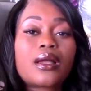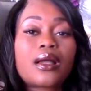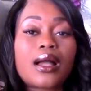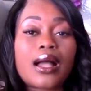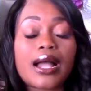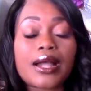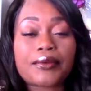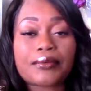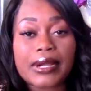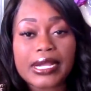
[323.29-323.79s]

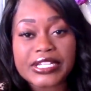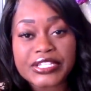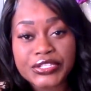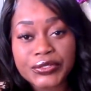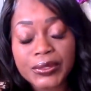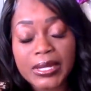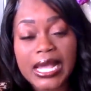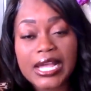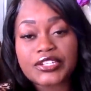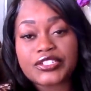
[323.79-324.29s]
All right, so
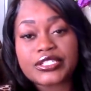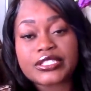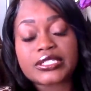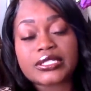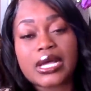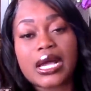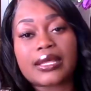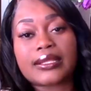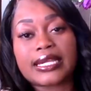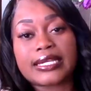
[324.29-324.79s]
you guys just
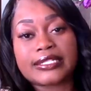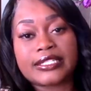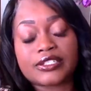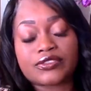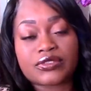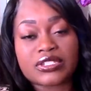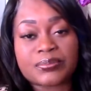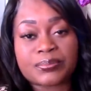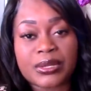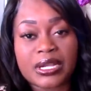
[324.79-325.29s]
saw that
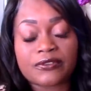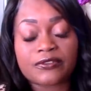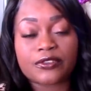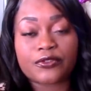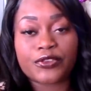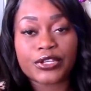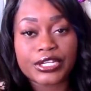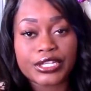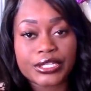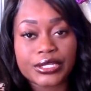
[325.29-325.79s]
disrespectful
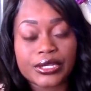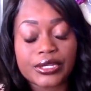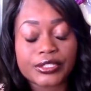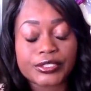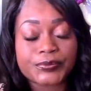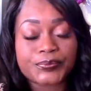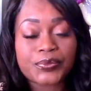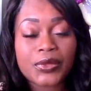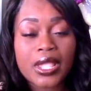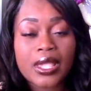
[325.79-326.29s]

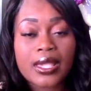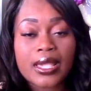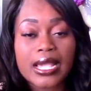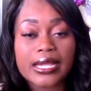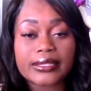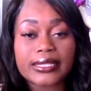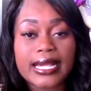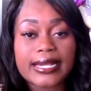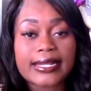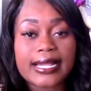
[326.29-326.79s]
video.
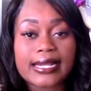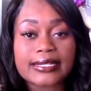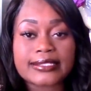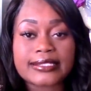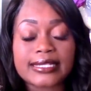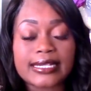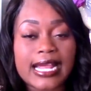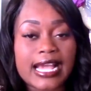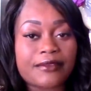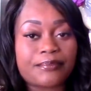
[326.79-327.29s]
And like I
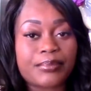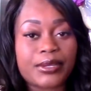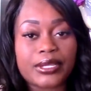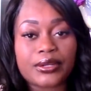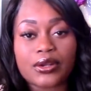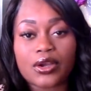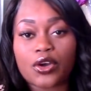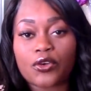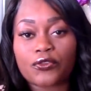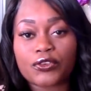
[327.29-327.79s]
said, I've
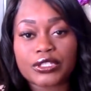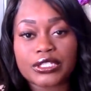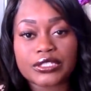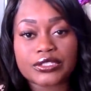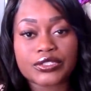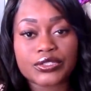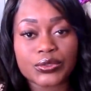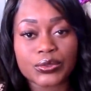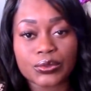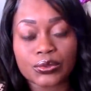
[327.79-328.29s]
been over
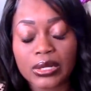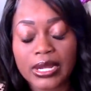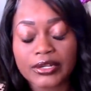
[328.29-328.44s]
this dude.